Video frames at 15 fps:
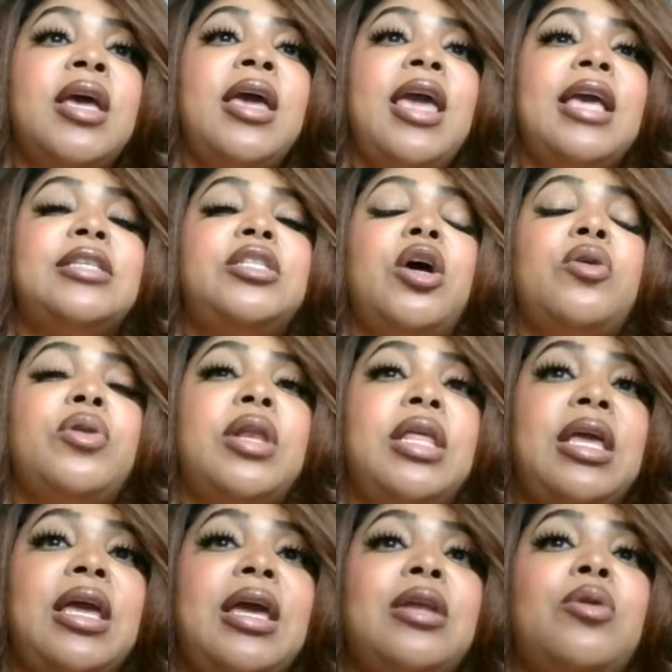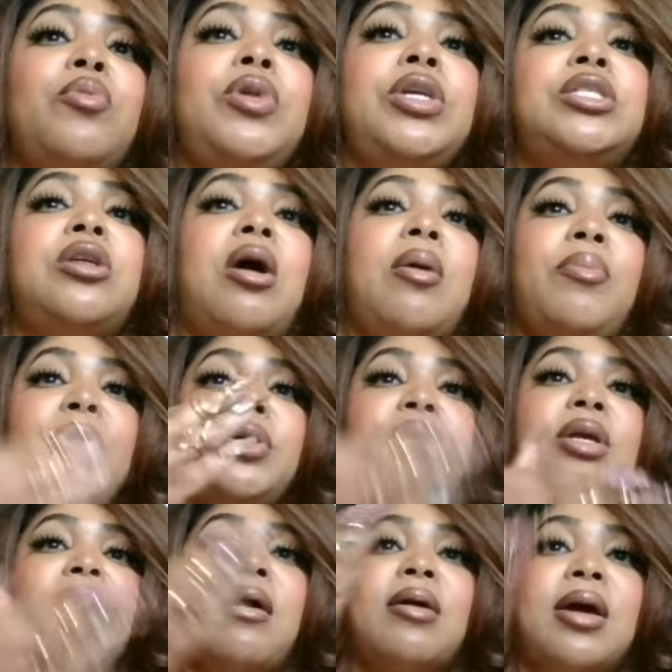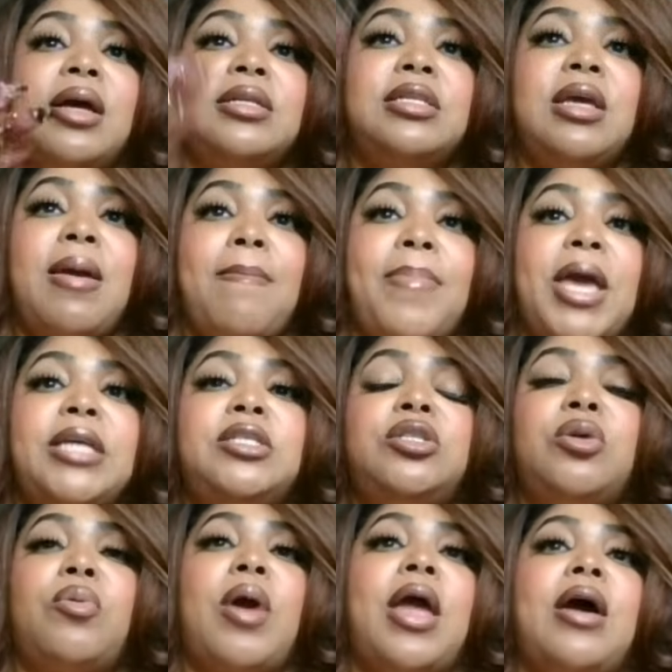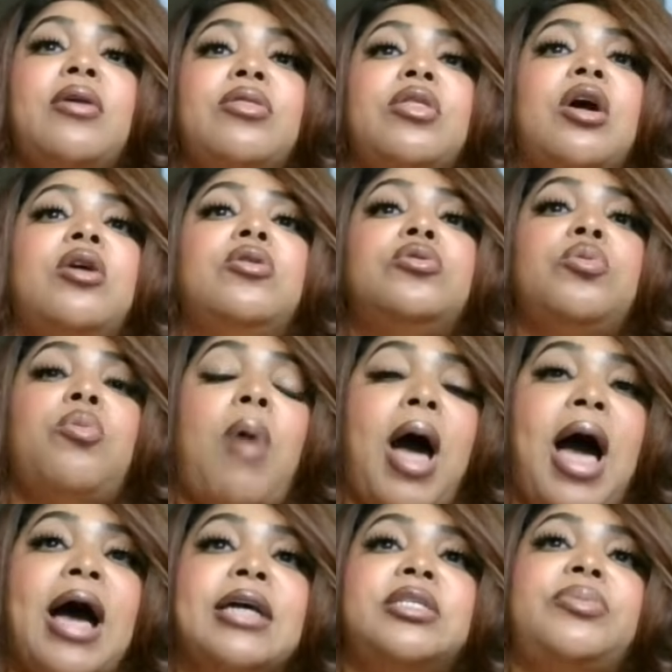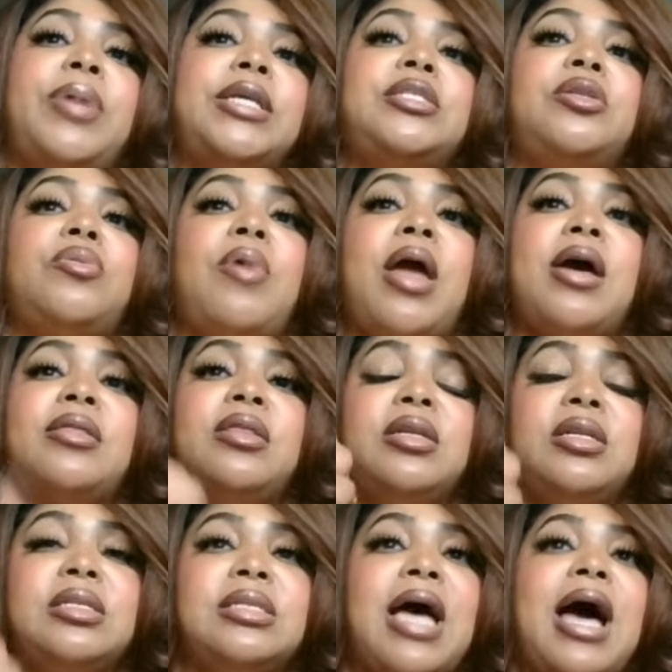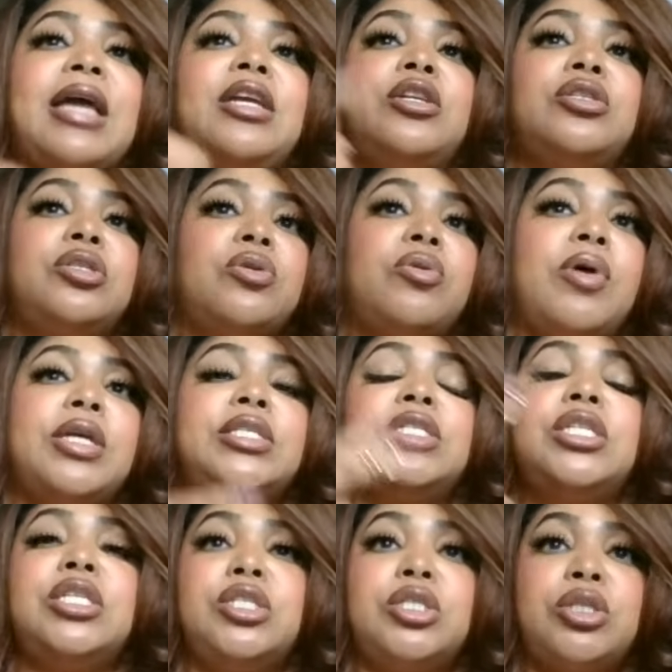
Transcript: And so then we start building our content based around those whys, based around the desires, the questions, the